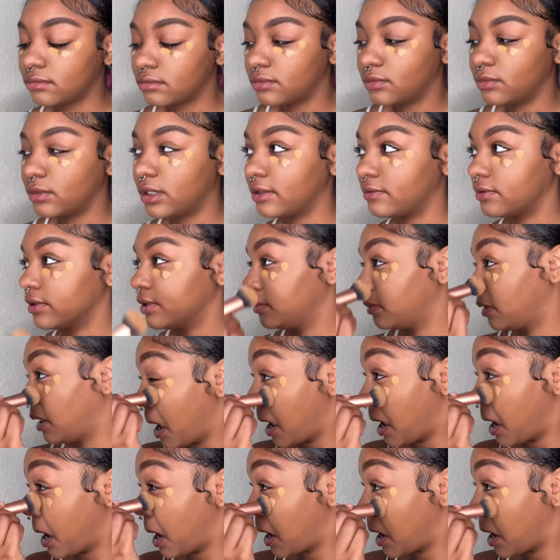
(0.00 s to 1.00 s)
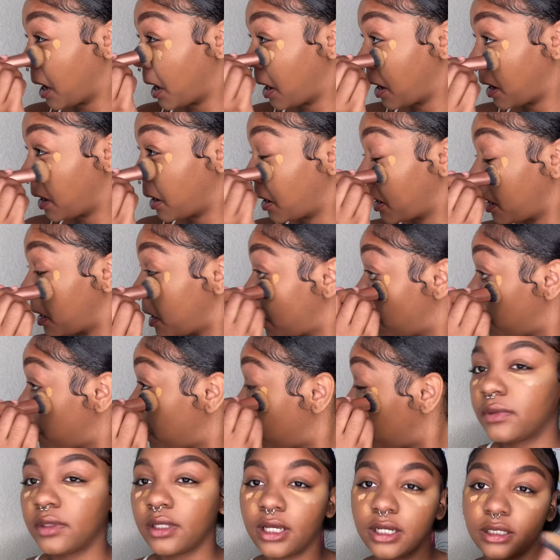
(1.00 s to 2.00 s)
whatever. And
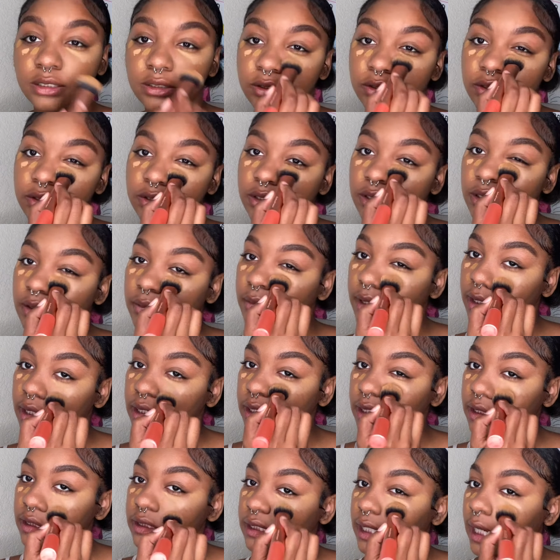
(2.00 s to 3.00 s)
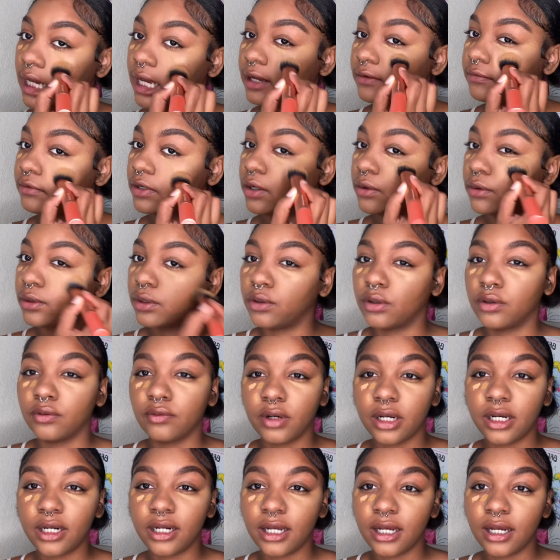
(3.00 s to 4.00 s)
yeah, so those are the main things that I have going on
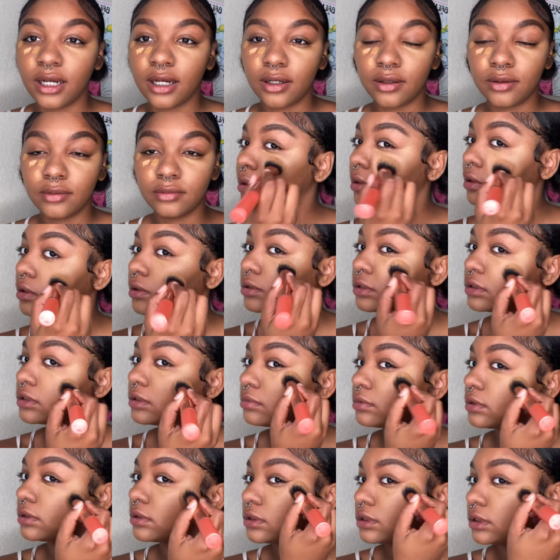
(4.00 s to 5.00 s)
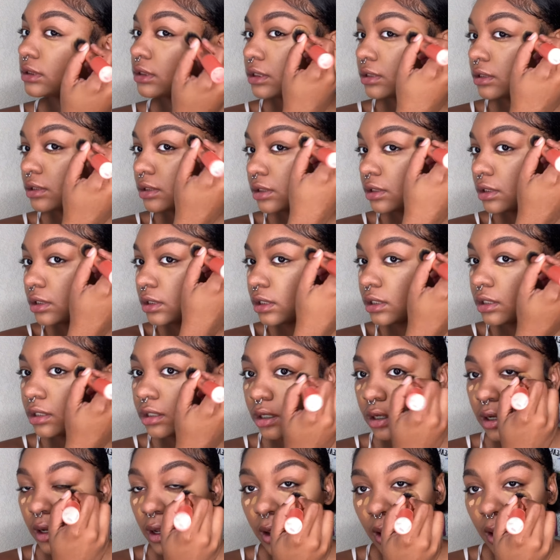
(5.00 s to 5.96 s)
right now. I got some concealer.